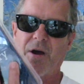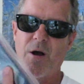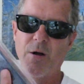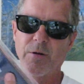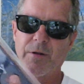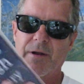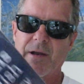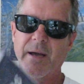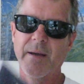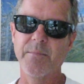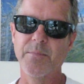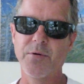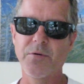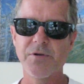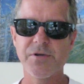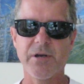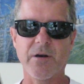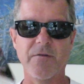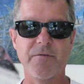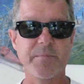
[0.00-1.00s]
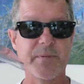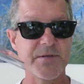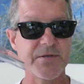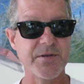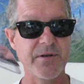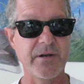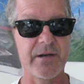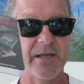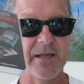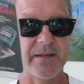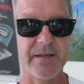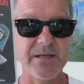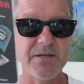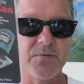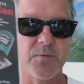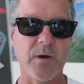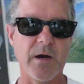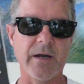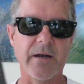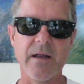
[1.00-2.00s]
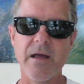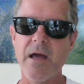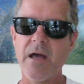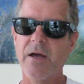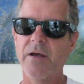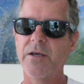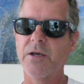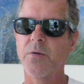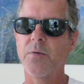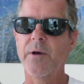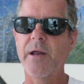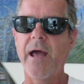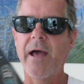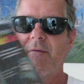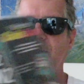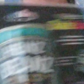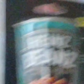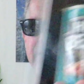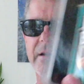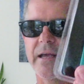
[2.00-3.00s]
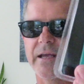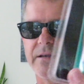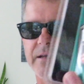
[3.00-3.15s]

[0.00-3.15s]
your holiday bookshelf, but certainly this one, you would have it